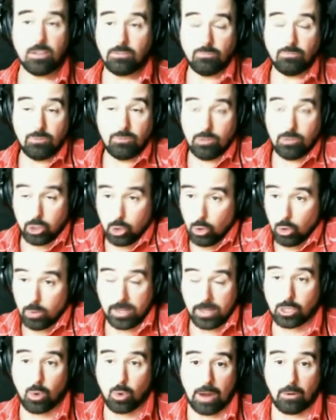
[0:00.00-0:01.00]
Luke,
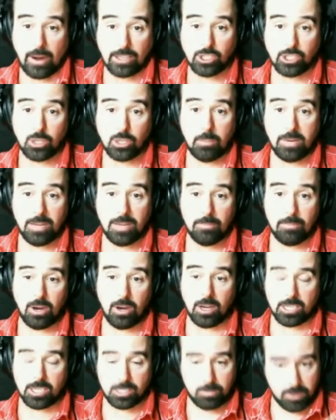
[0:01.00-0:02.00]
that's why I write so many
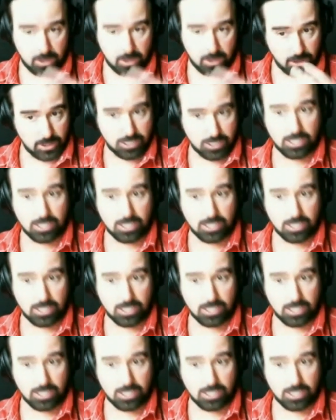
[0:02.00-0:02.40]
books, because